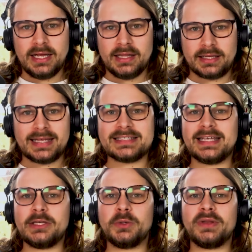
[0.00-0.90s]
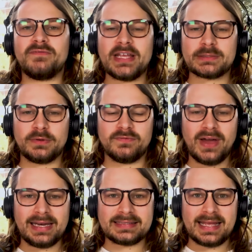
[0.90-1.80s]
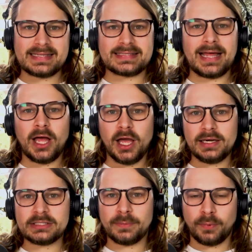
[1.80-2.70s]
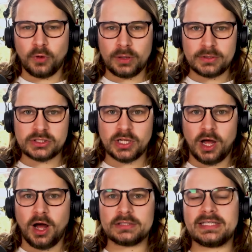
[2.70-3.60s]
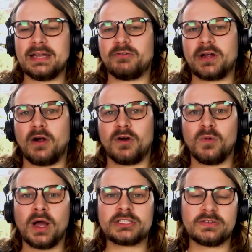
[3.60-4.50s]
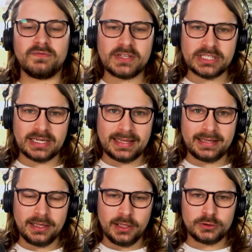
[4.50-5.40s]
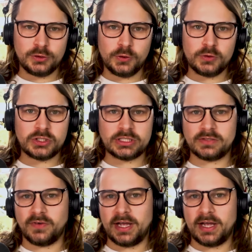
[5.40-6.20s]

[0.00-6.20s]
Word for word: The continued investment validates that early deployments are delivering ROI sufficiently to justify